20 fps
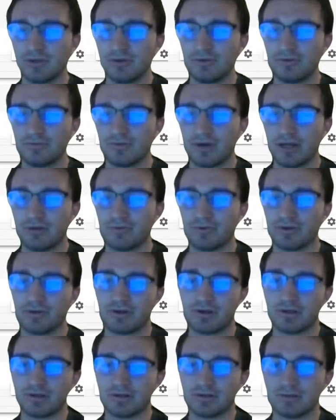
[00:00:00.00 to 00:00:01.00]
Right, we're going to
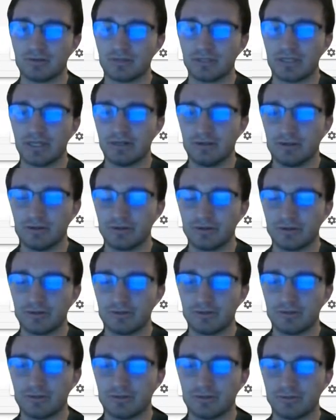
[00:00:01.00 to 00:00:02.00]
call data
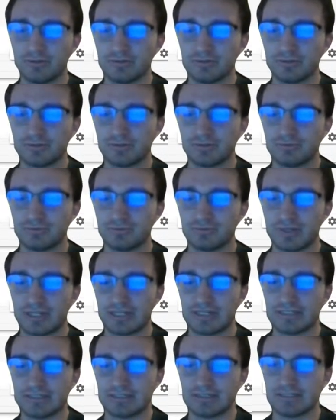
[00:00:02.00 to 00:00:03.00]
loaders
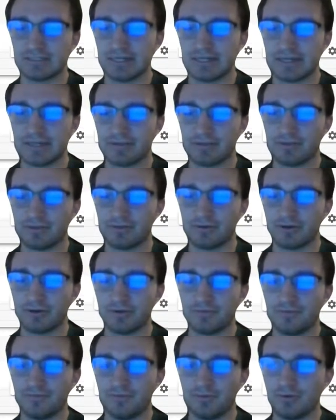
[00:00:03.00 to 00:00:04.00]

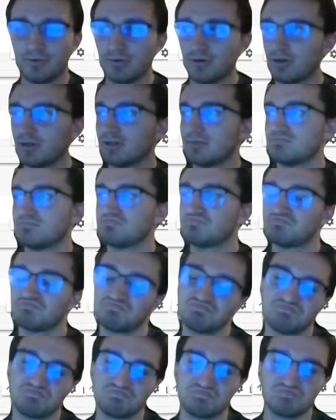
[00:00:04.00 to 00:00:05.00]
ResNet34,
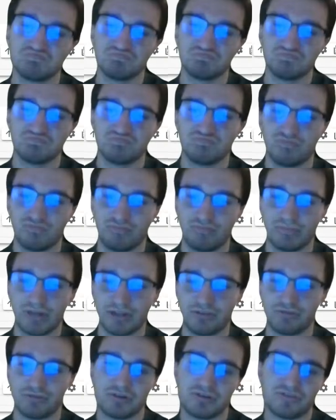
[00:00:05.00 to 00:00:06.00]

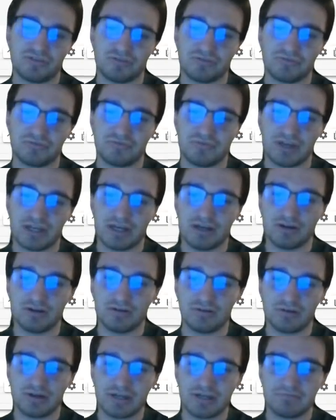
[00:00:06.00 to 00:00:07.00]
metrics of
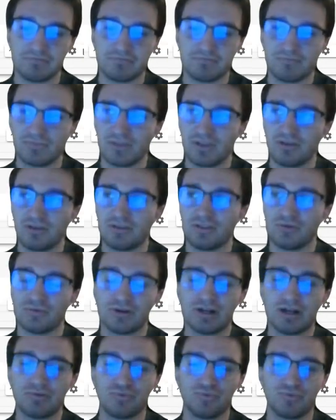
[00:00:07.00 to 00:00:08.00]
error rate. So we're
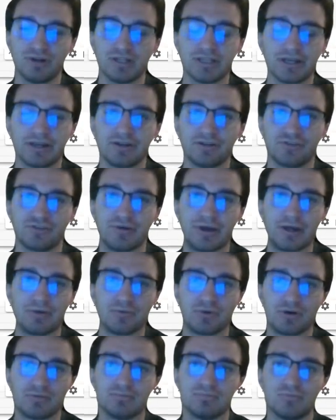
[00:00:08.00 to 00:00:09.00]
not really going to train.
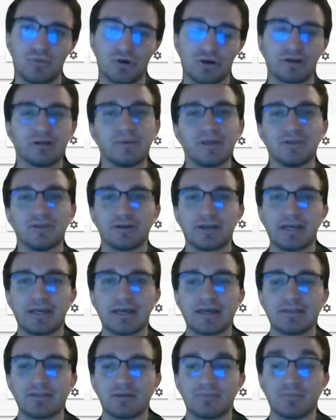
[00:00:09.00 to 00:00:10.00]
We're more going to be looking
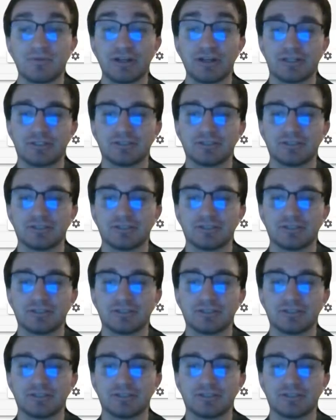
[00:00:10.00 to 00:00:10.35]
at the predictor.